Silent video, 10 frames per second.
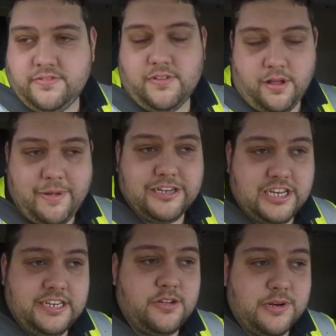
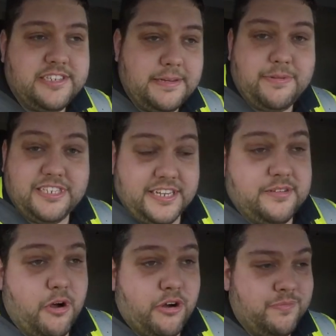doing CPC
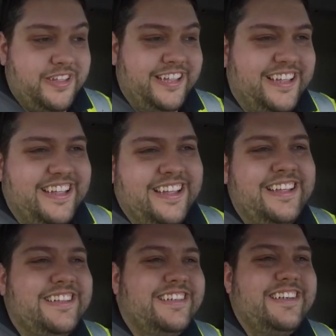tomorrow,
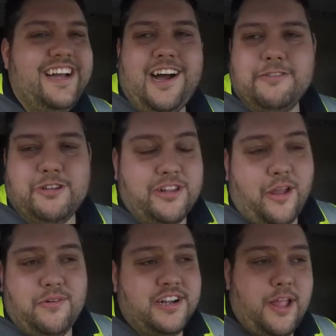so I
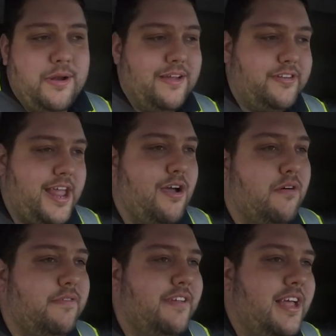don't have a day
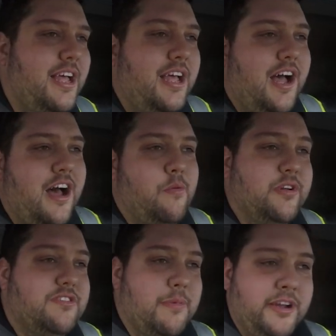off.
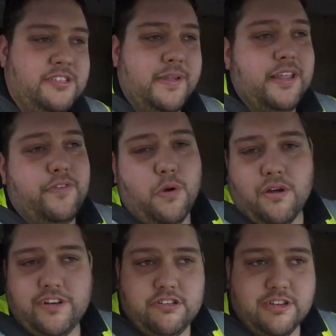Which reminds me, if you
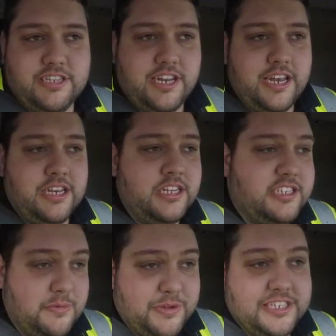are interested in
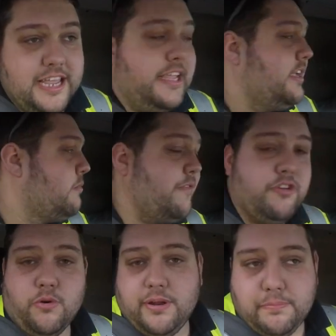CPC, whether
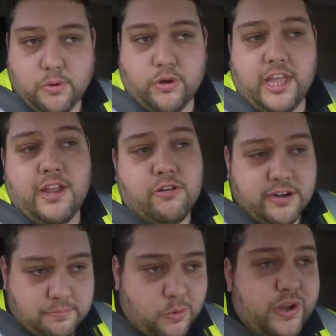you're an employee or an
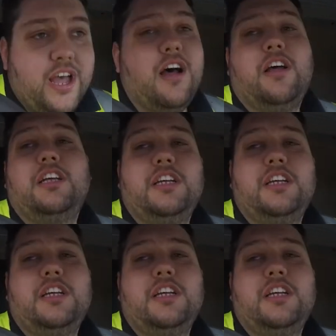employer,